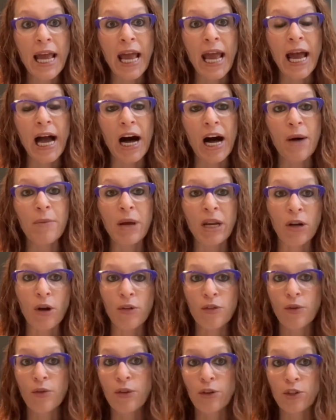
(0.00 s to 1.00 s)
And
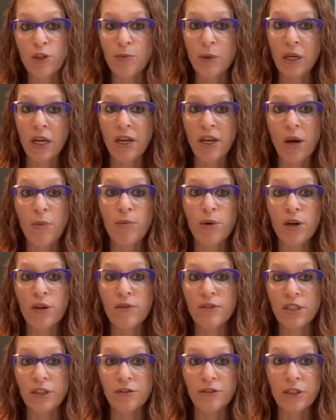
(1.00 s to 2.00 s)
although there's been a number of
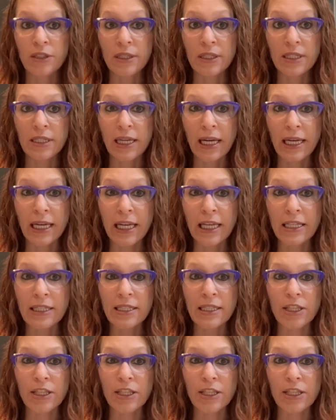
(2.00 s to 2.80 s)
different studies,